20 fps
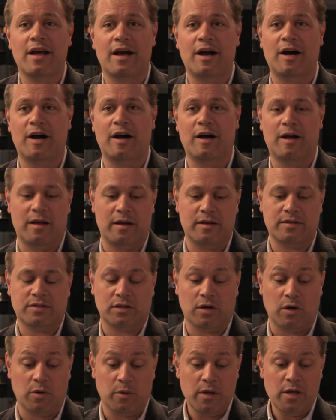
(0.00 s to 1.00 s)
Uh,
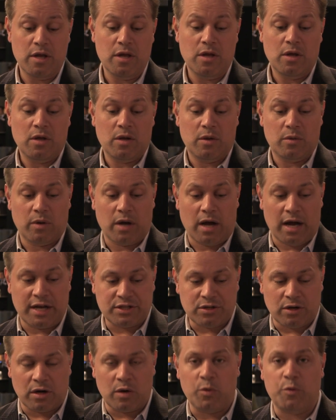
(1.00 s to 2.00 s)
so I
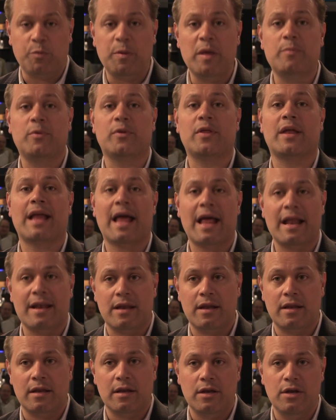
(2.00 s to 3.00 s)
started with people that had
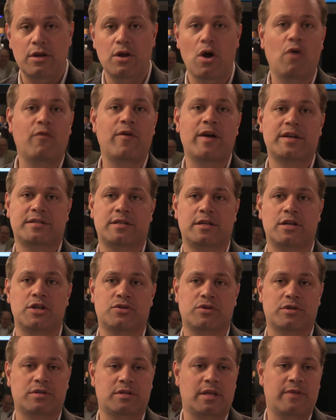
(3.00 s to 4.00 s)
no vested interest.